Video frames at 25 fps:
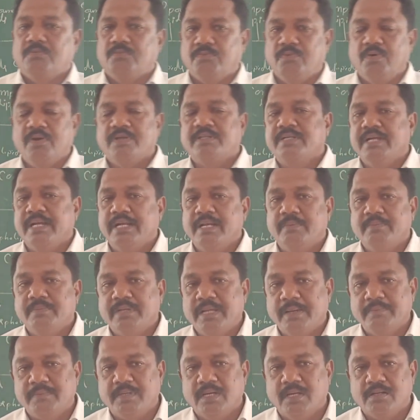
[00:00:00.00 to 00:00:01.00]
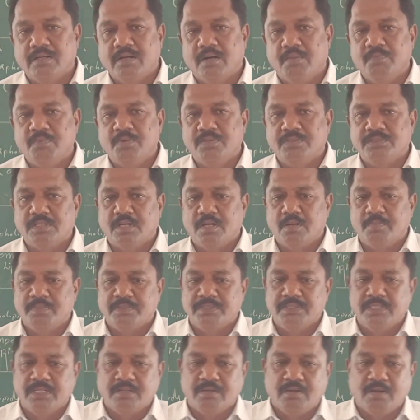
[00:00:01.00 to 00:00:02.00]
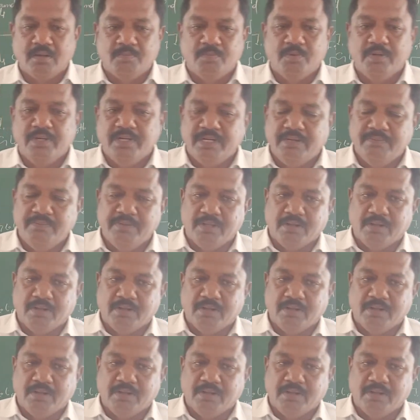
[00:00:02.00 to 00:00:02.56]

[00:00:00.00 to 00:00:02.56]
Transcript: what kind of chemical compounds are present in a carbohydrate.